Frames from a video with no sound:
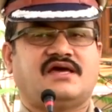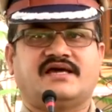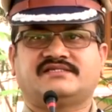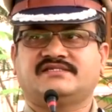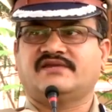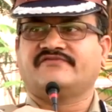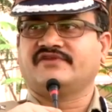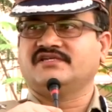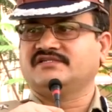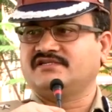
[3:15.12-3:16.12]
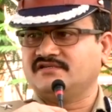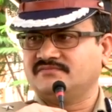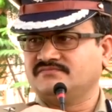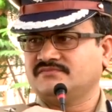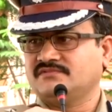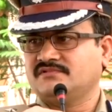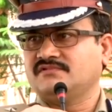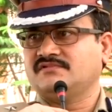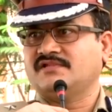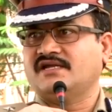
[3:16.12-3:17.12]
accident-free city.
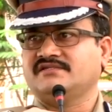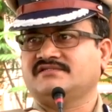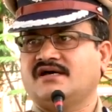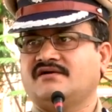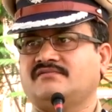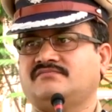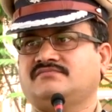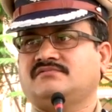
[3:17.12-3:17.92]
That is the